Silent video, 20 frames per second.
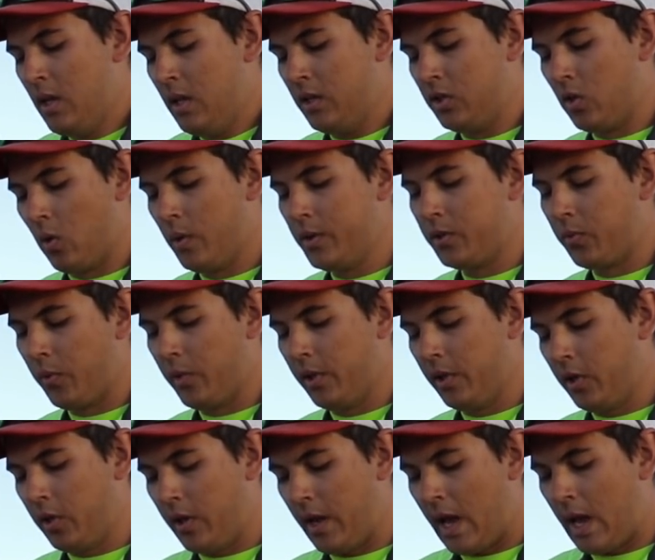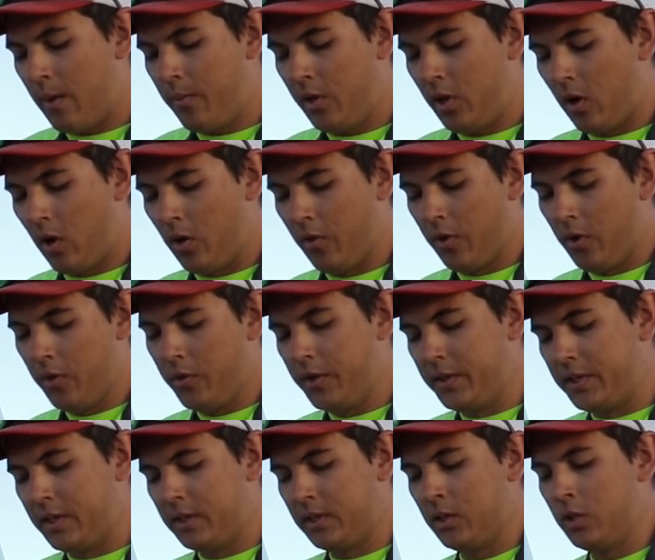This is always a really good habit. Although
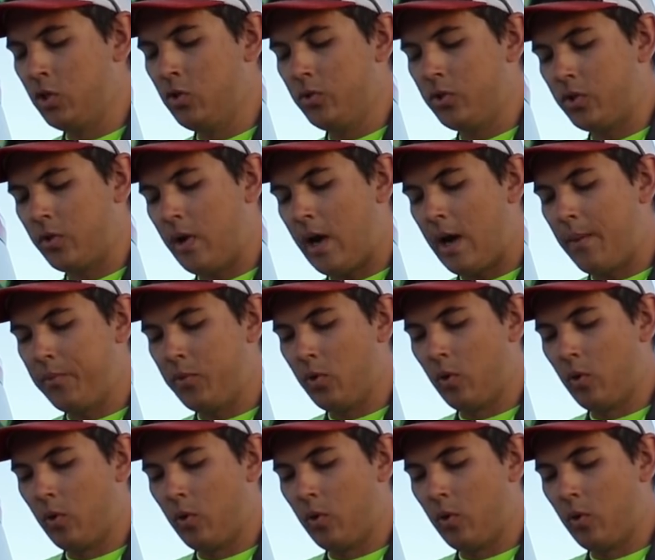this is a new strap,